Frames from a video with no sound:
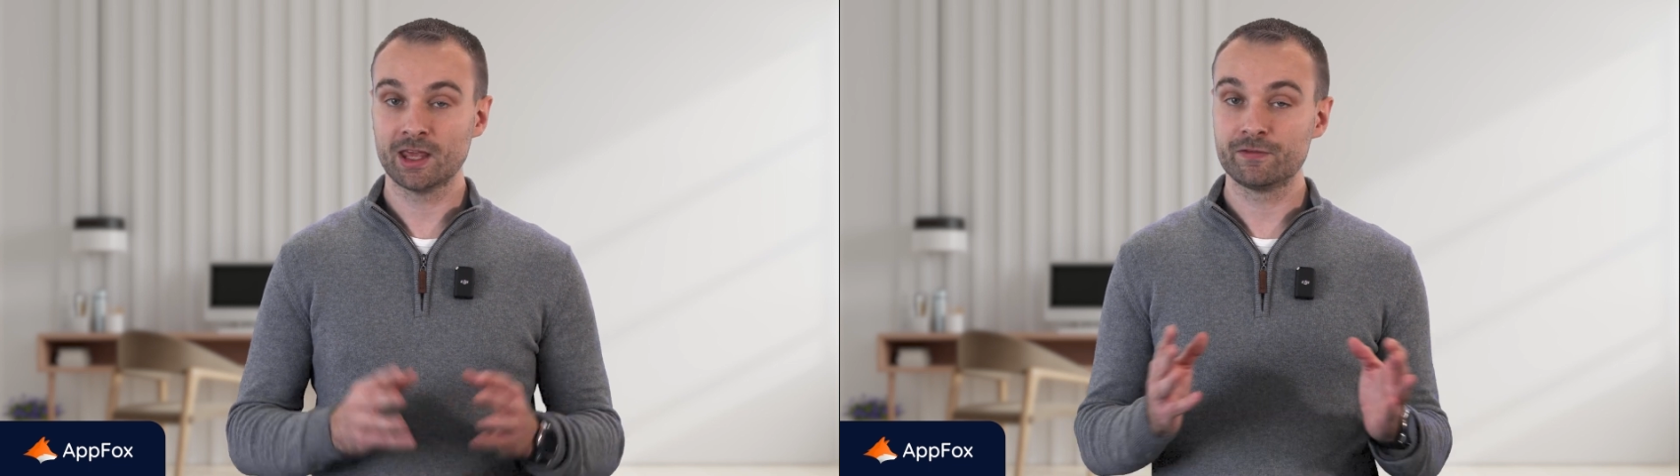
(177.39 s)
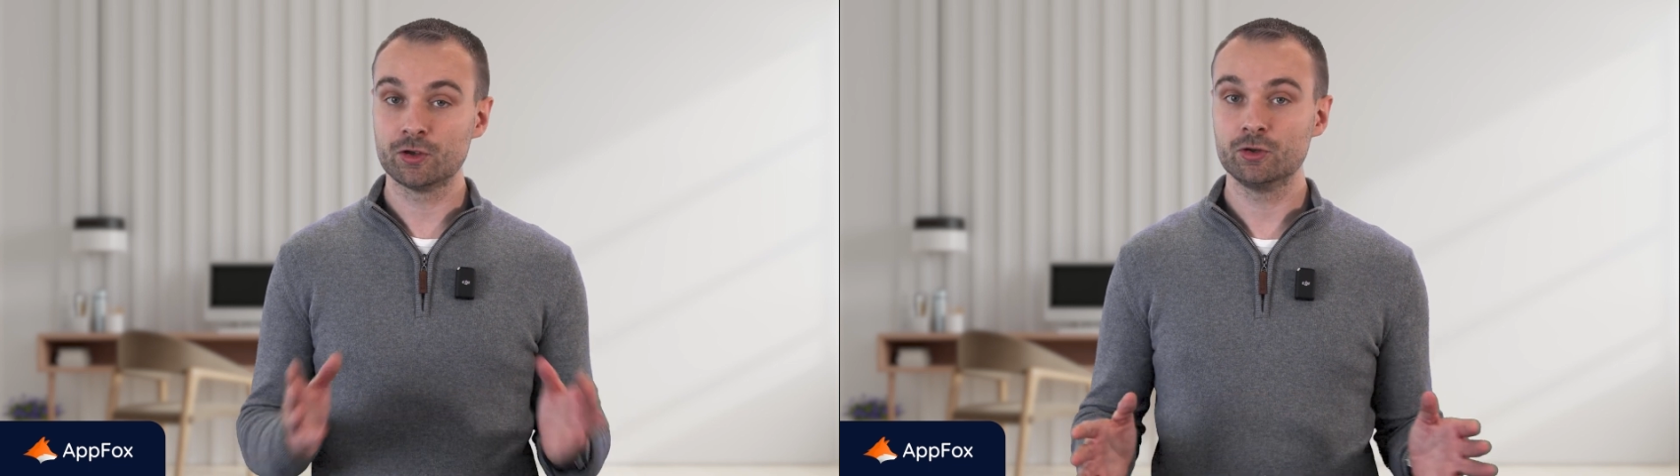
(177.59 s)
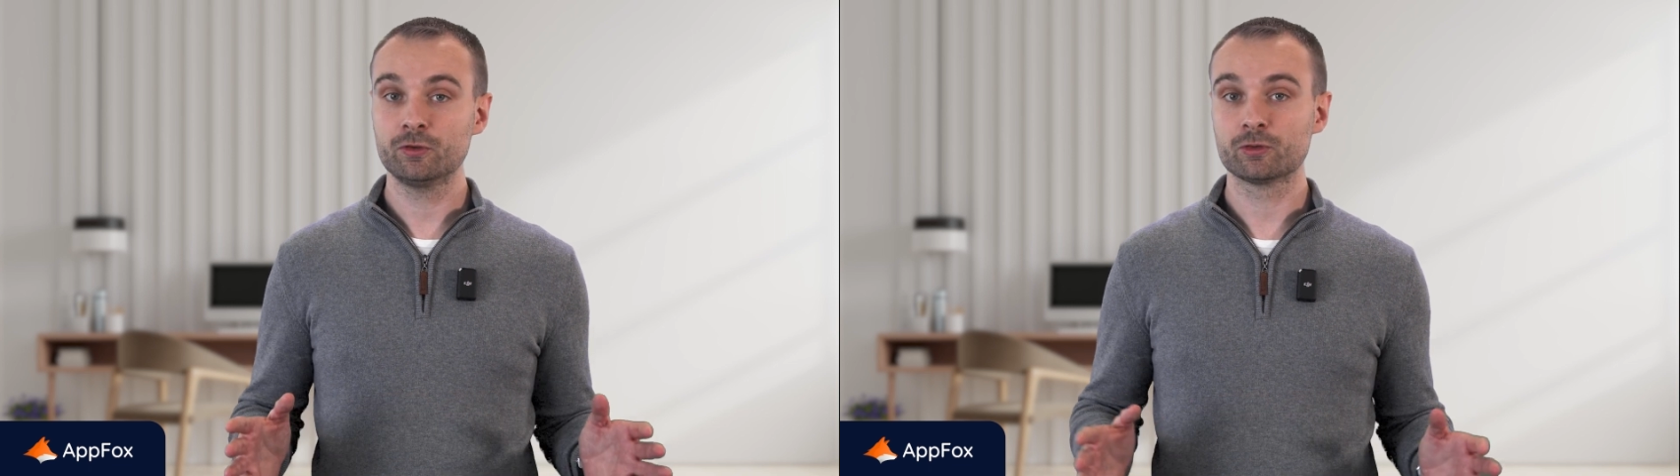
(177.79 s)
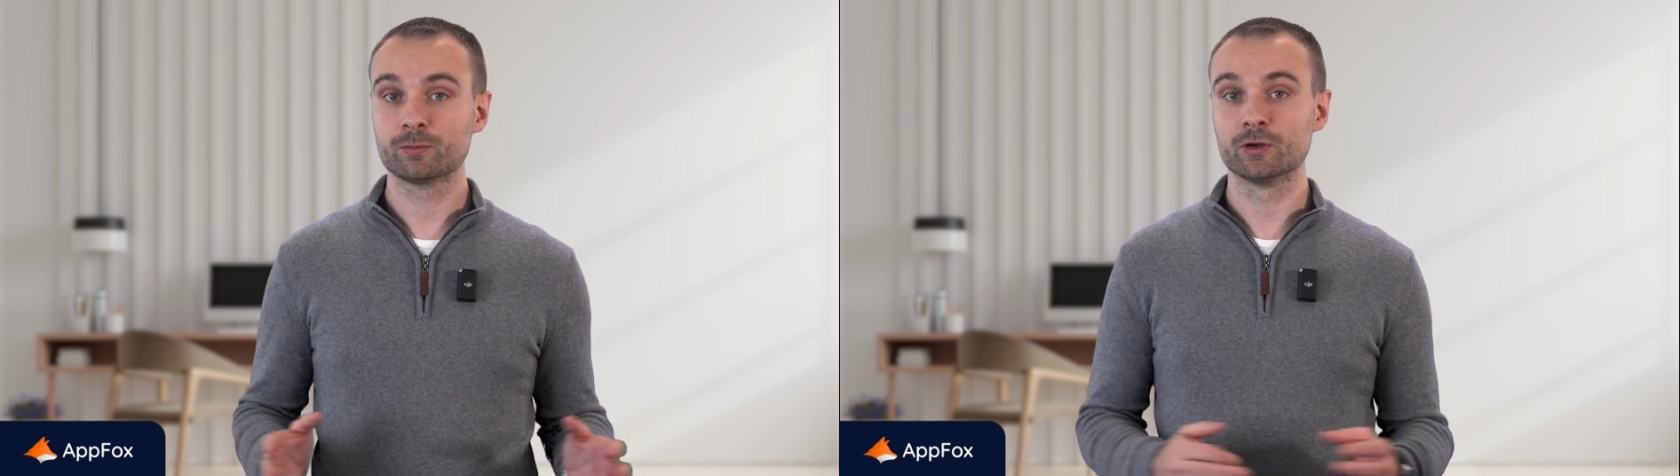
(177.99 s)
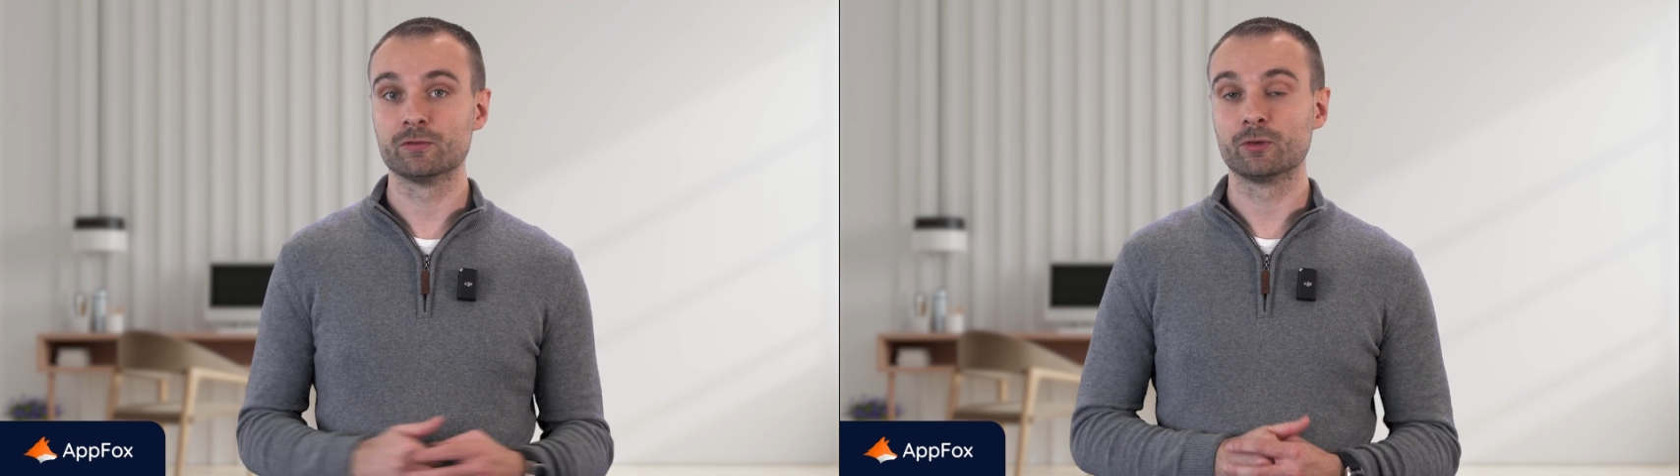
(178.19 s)
If you're new to
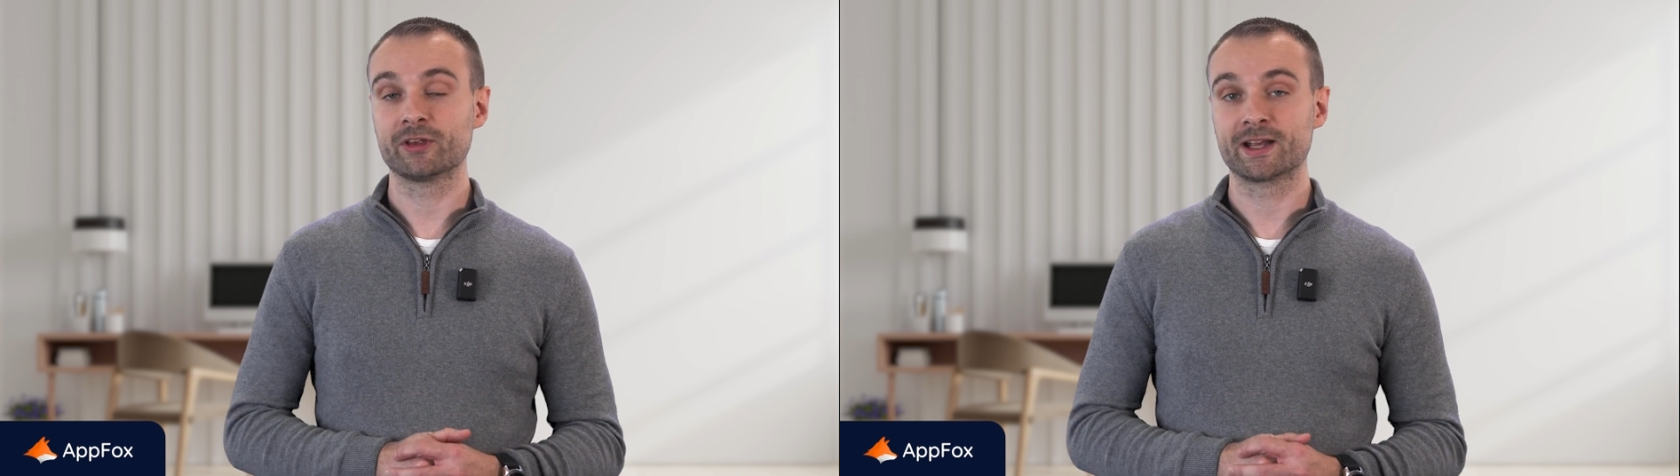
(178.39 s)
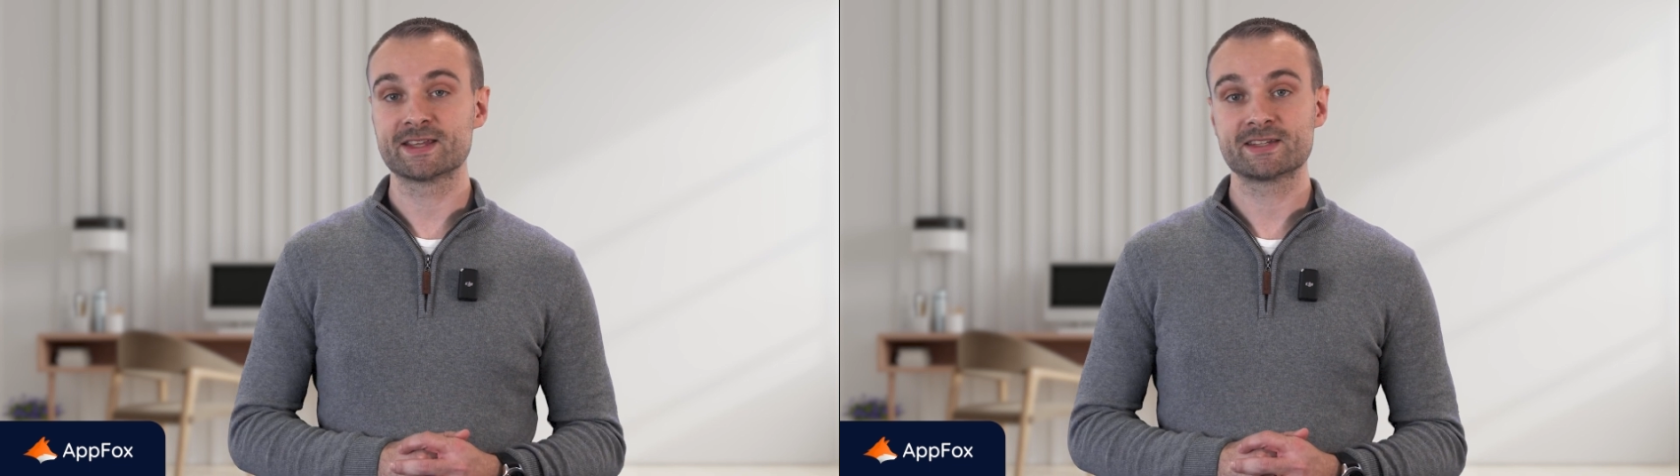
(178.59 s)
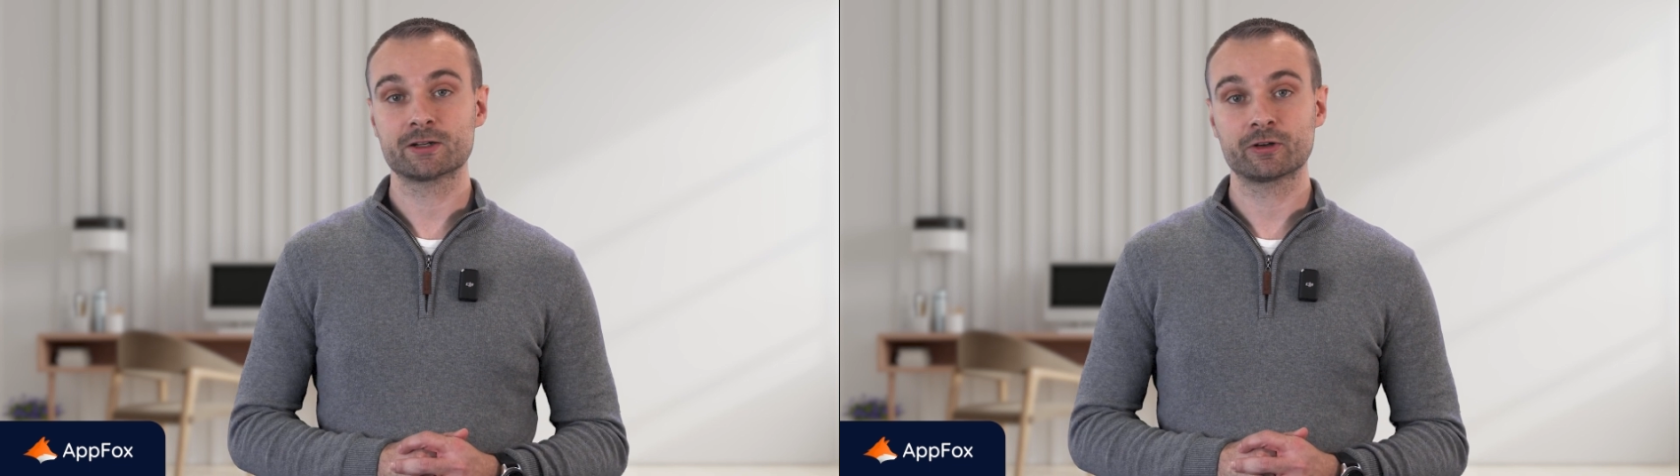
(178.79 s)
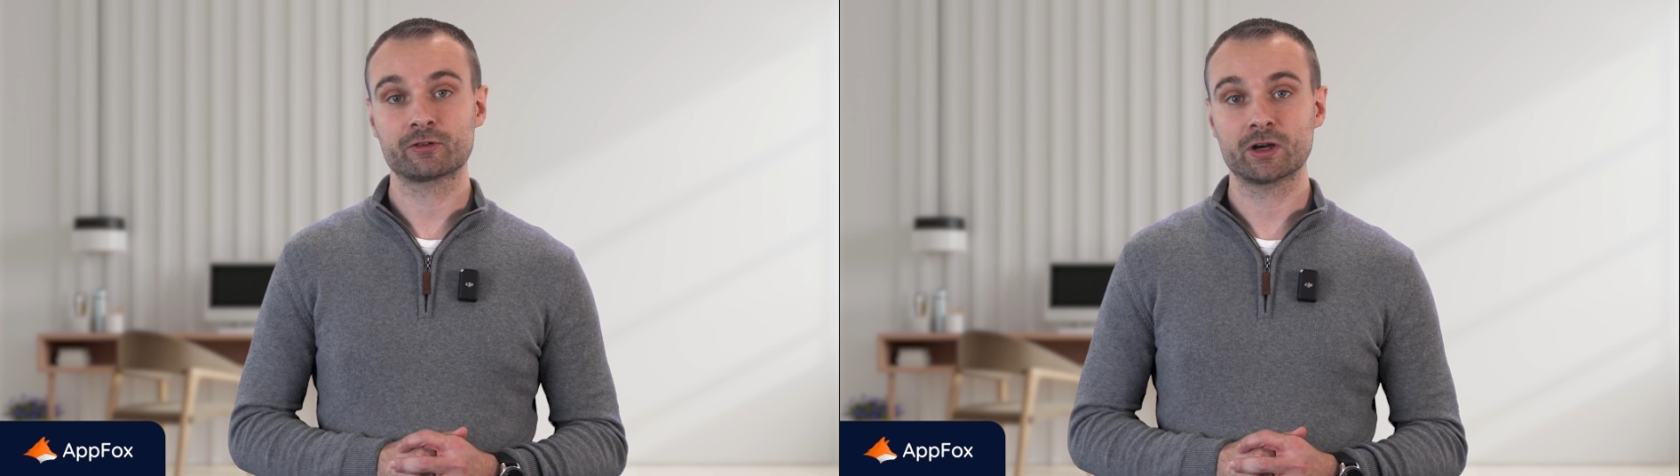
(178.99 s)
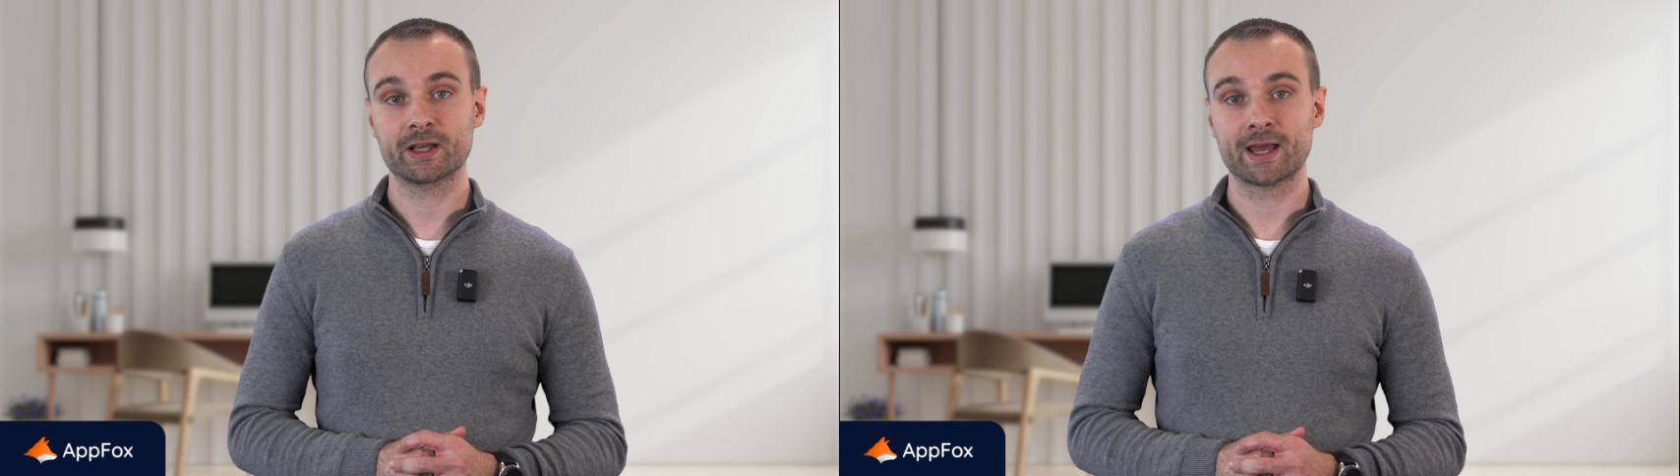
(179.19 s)
approvals and
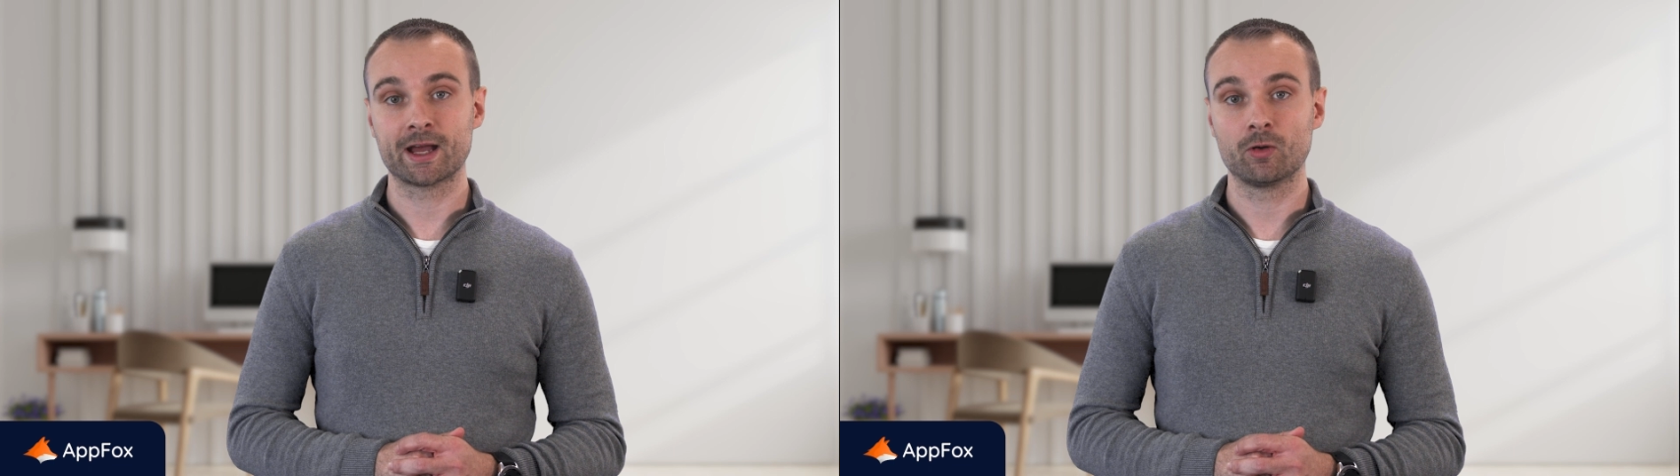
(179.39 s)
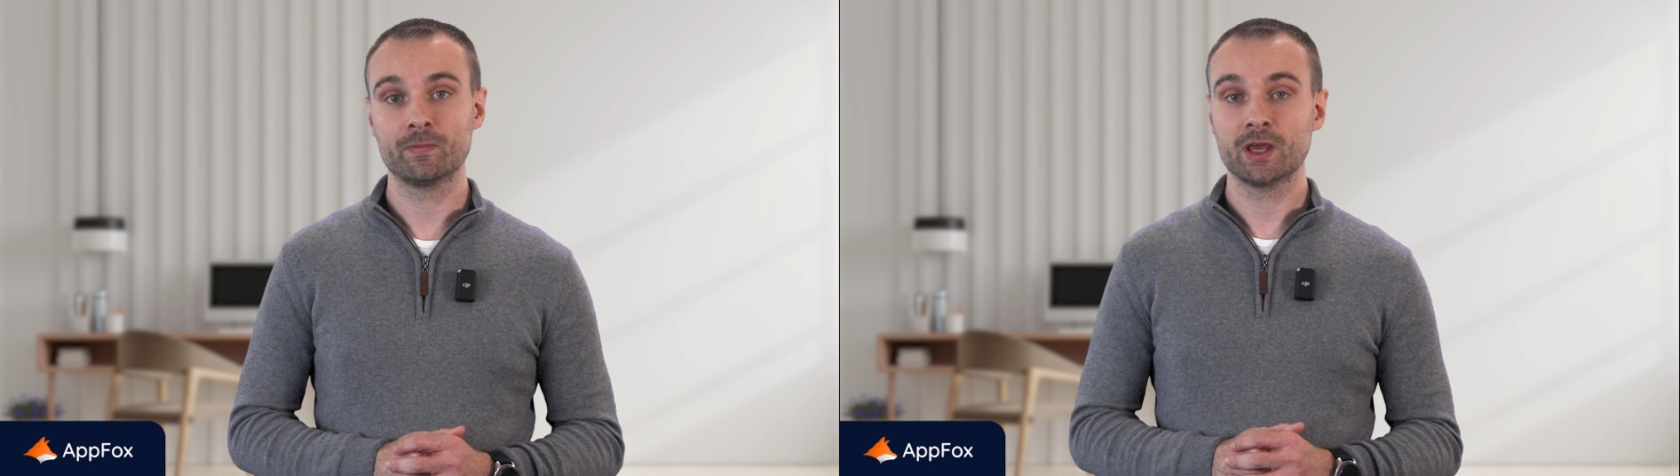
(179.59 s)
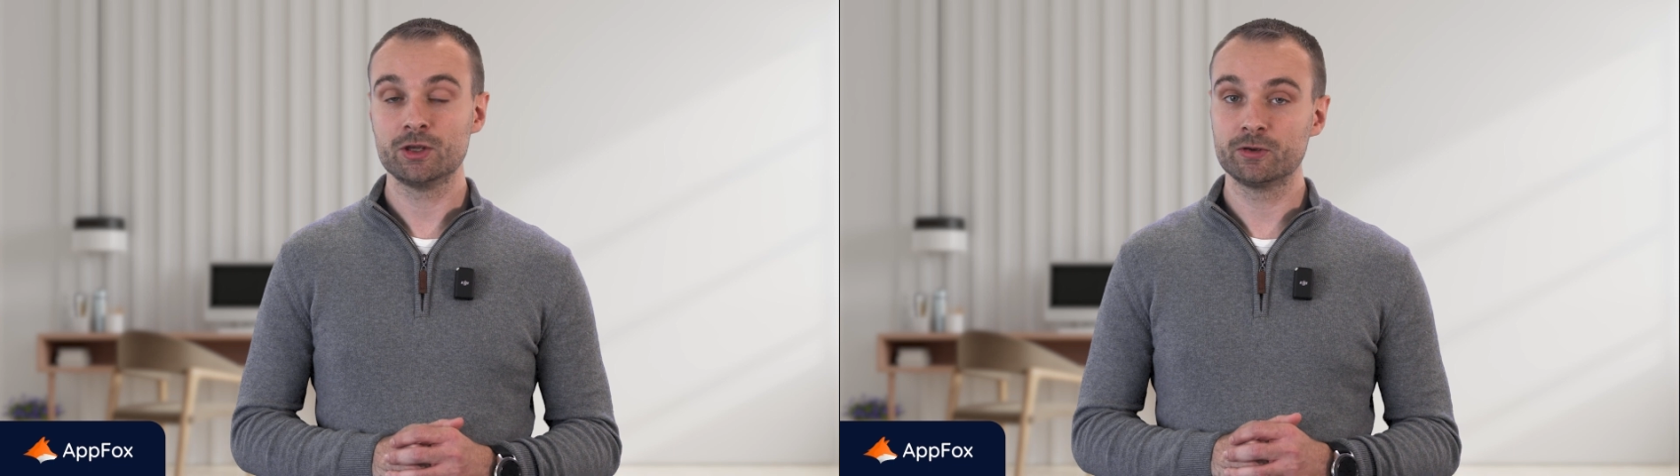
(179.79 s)
considering trying it out,